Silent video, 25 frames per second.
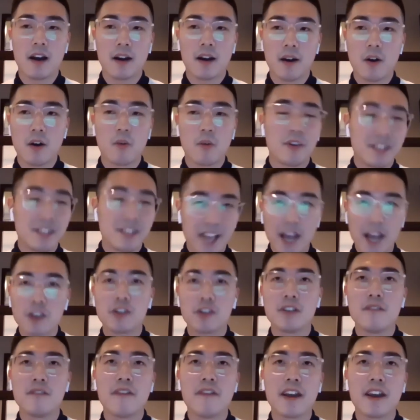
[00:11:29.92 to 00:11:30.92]

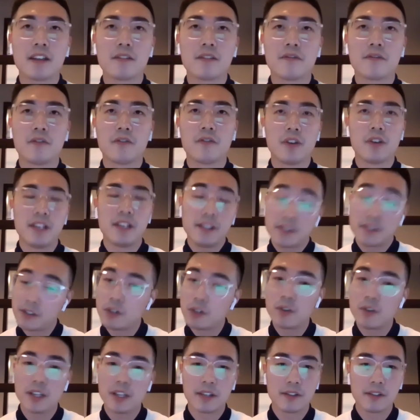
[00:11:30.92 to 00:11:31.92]
orientation event for the
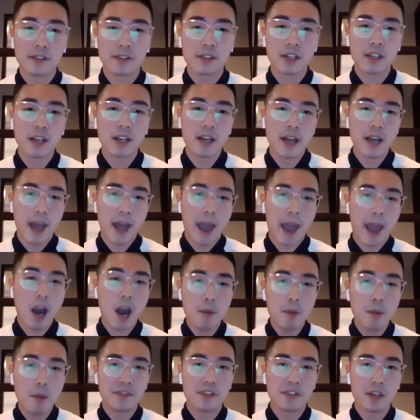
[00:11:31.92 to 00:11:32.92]
students,
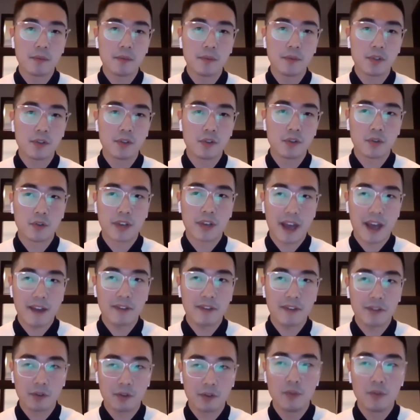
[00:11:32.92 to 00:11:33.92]
help them to
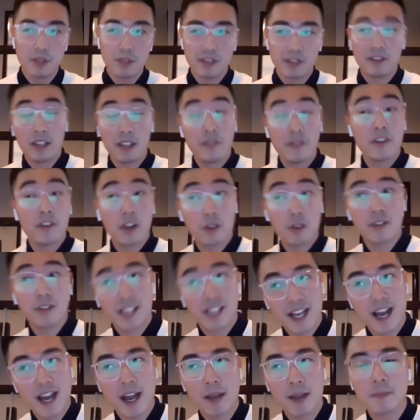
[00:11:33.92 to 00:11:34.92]
get through the difficult
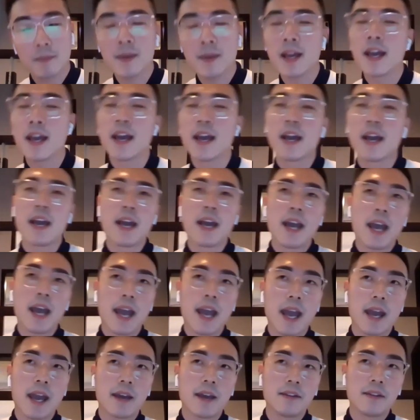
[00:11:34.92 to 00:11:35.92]
time
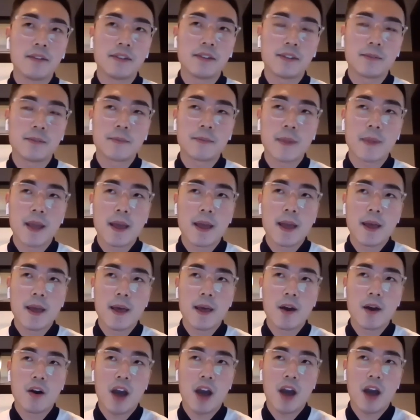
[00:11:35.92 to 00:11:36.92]
and
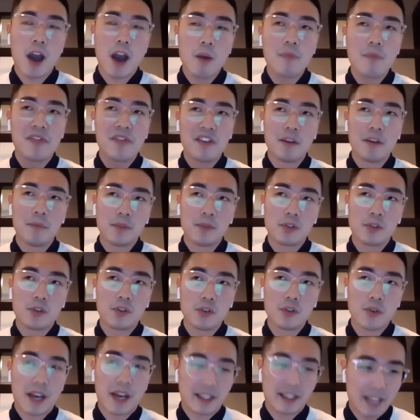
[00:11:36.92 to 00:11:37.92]
help them
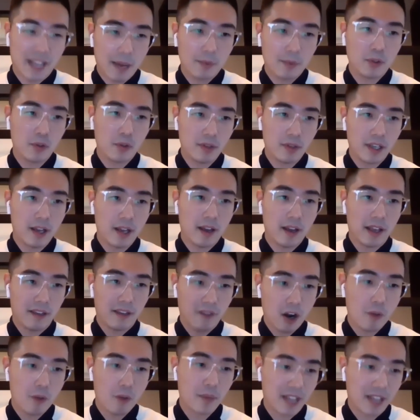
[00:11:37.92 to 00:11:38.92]
to adapt to the
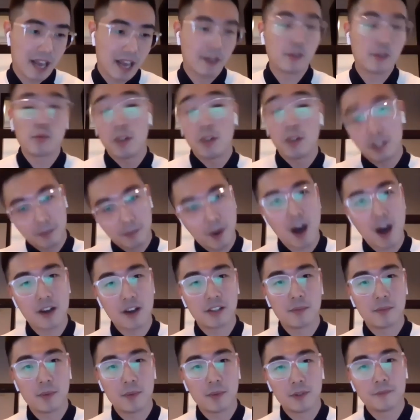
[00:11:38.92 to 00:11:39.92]
environment as soon as
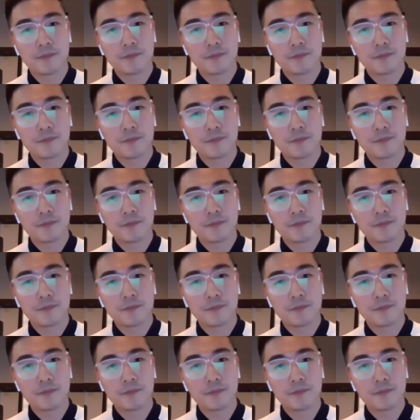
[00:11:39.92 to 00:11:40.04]
possible.